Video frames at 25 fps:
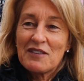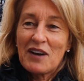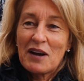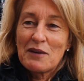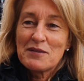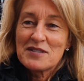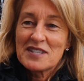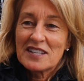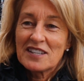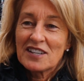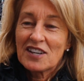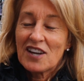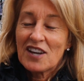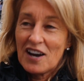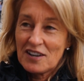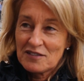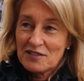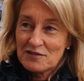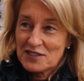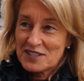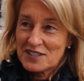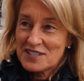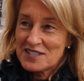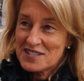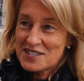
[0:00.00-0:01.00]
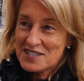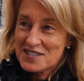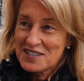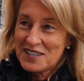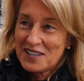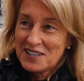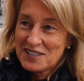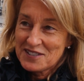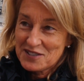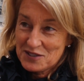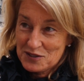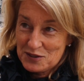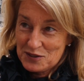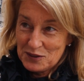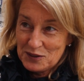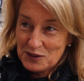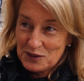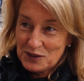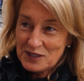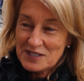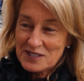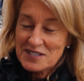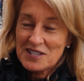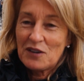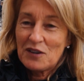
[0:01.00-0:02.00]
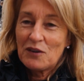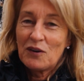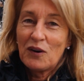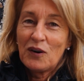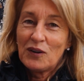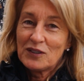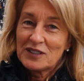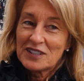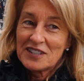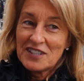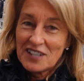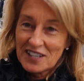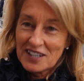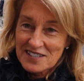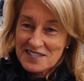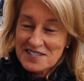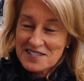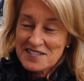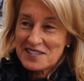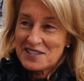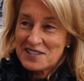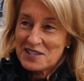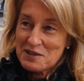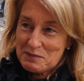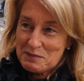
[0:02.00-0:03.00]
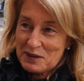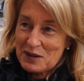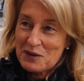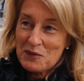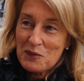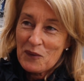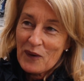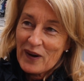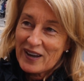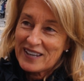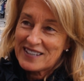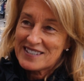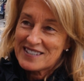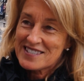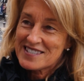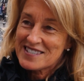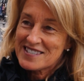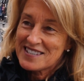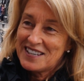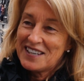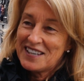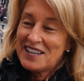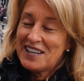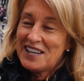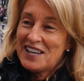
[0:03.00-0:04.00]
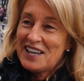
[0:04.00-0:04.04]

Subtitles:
I was in a convent school, so all the nuns in their big white